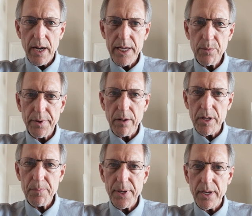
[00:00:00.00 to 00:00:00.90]
He will not
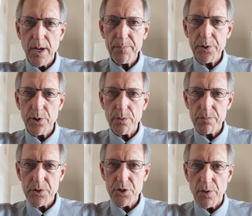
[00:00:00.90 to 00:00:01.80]
only pick up
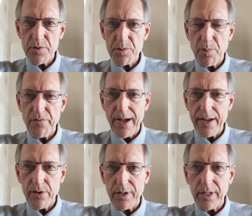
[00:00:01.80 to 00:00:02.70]
your service
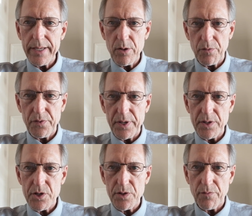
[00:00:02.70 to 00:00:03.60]
provider legal
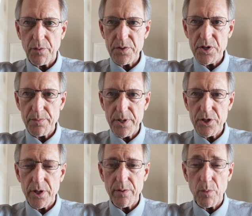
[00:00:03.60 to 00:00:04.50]
fees for the
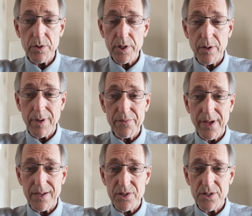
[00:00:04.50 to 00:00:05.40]
submission, and we're talking about
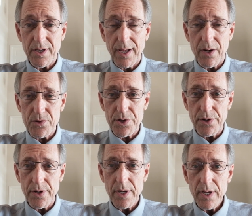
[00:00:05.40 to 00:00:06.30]
thousands of dollars
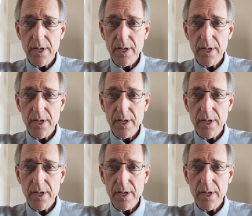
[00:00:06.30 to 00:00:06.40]
here,